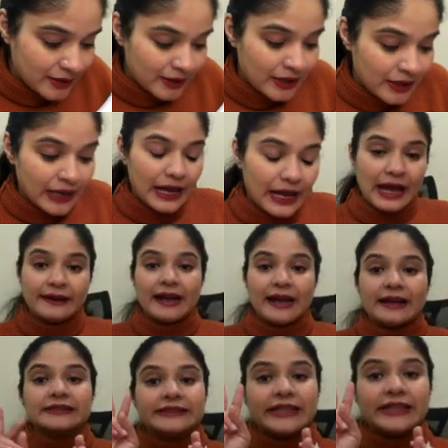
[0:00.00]
And at
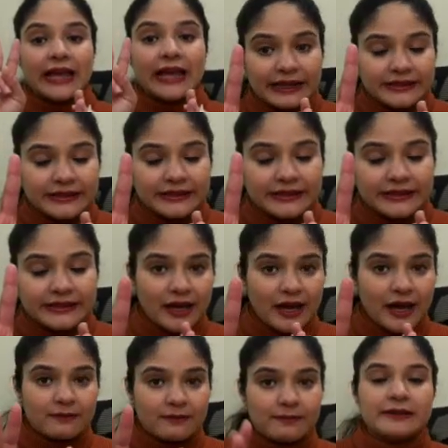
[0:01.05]
second
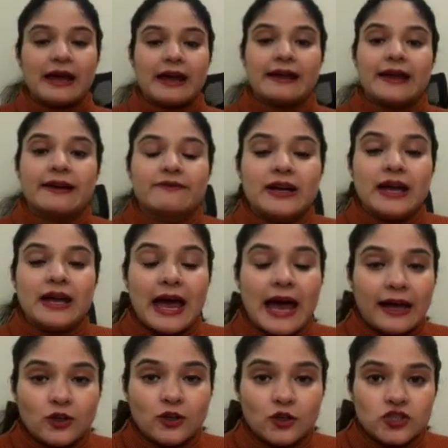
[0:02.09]
carbon, I have a
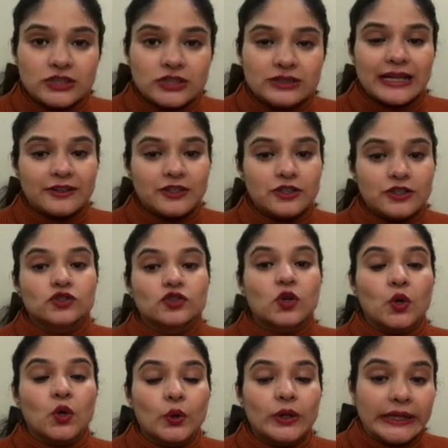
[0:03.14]
halogen, that is
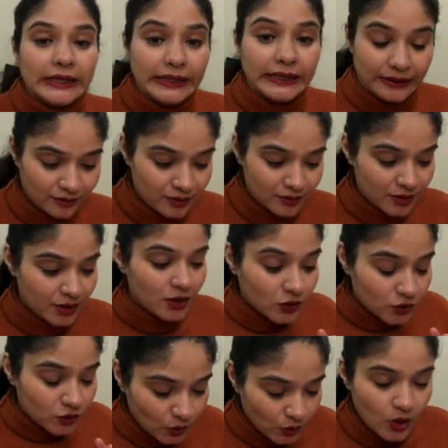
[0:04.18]
chlorine.
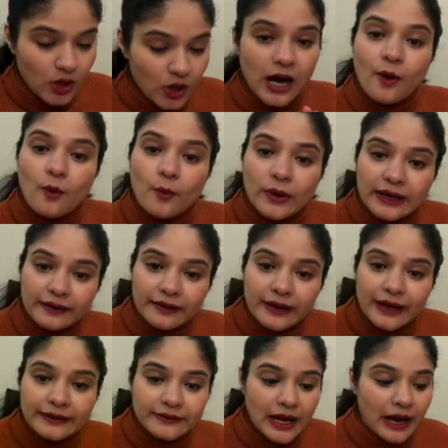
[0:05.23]
So how will I write that?